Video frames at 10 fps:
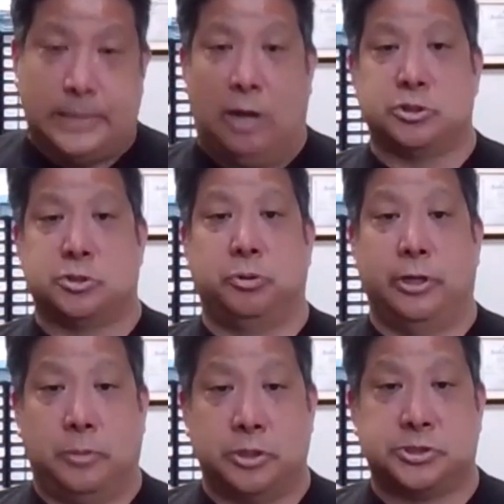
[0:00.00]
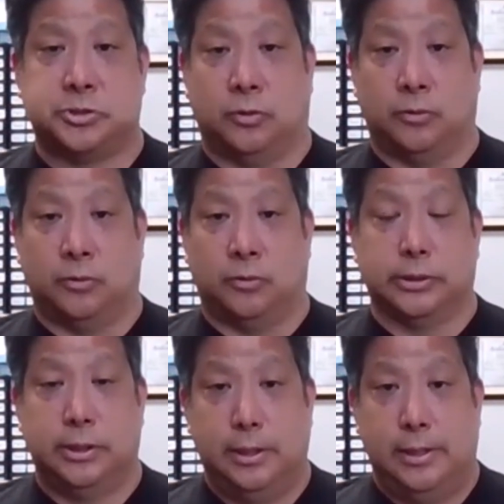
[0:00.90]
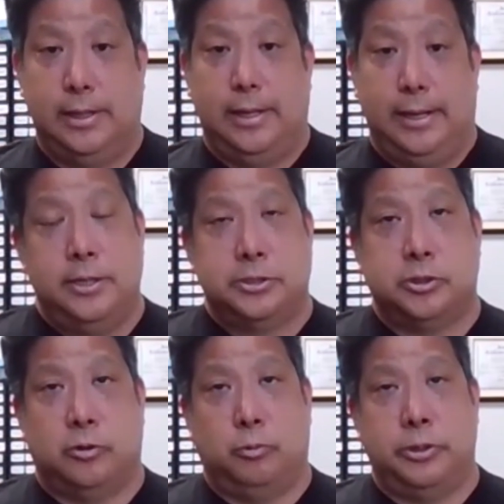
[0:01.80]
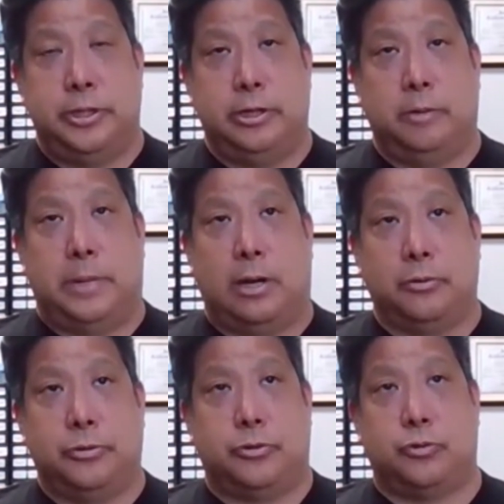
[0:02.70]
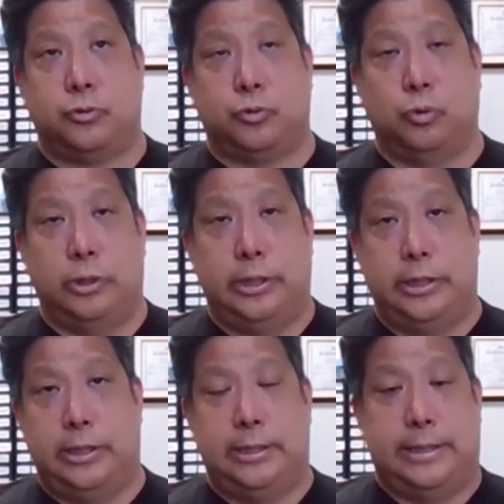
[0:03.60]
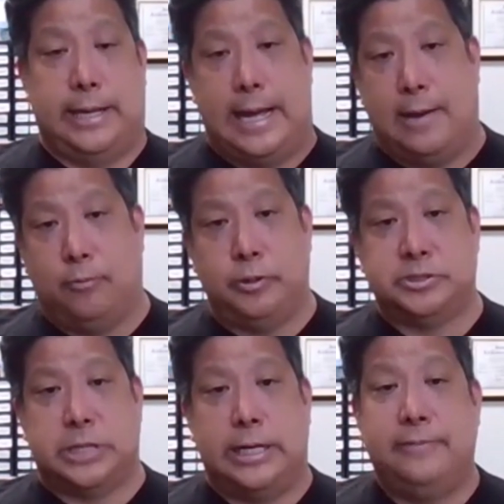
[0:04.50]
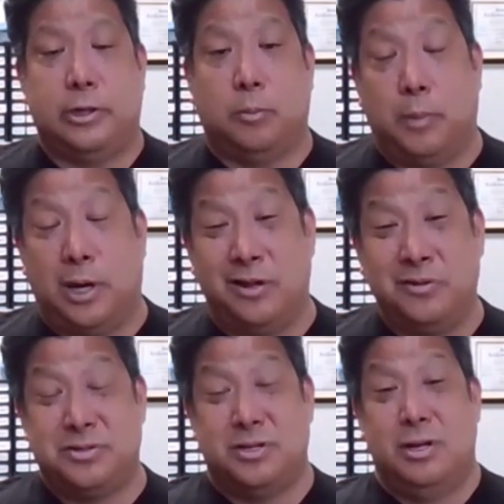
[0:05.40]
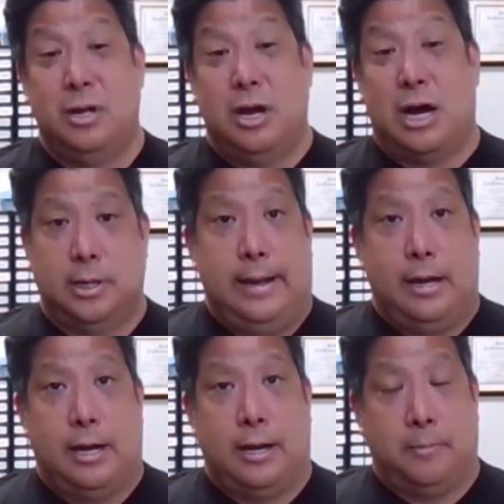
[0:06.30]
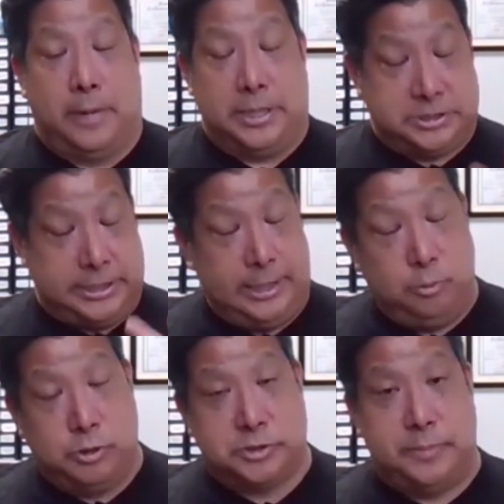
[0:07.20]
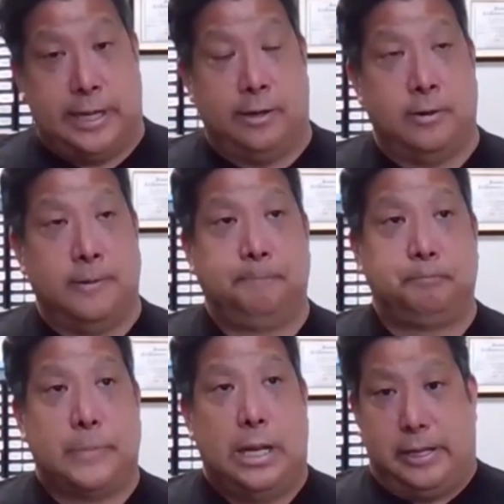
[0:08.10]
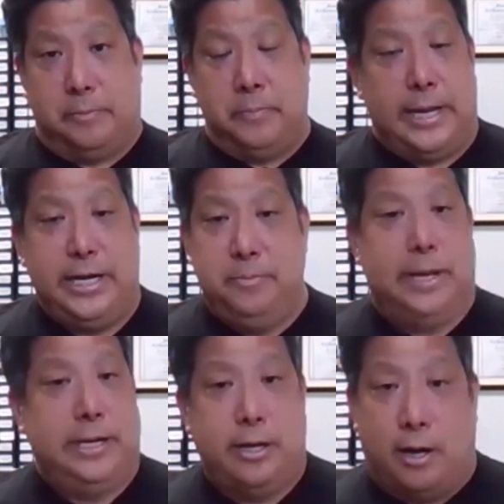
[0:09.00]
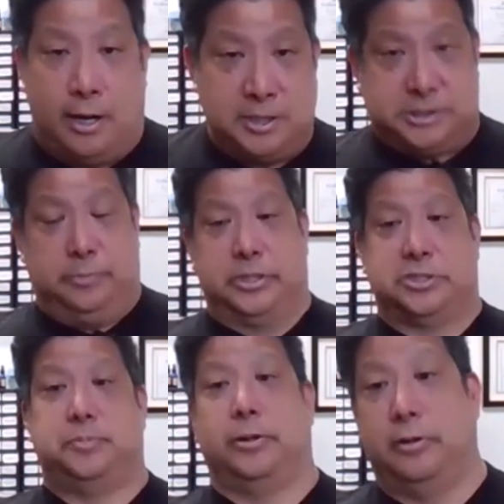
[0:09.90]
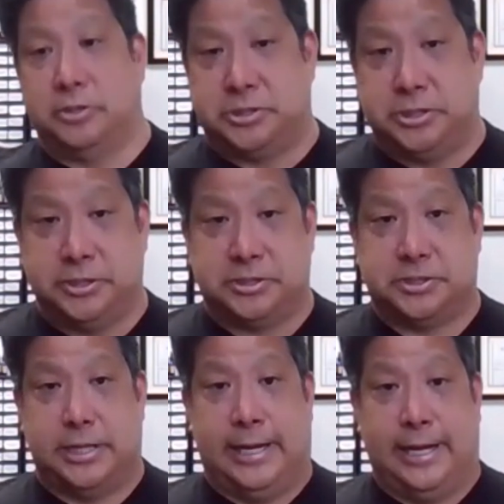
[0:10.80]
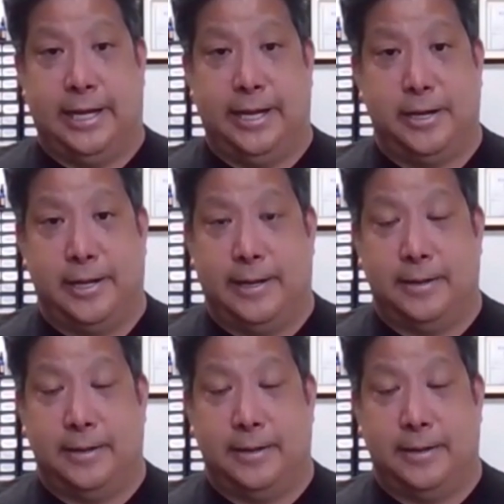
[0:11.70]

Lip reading: I was pretty much sold. So within about 3.5 weeks, not even a month, my skin was better. Many, many awesome experiences, and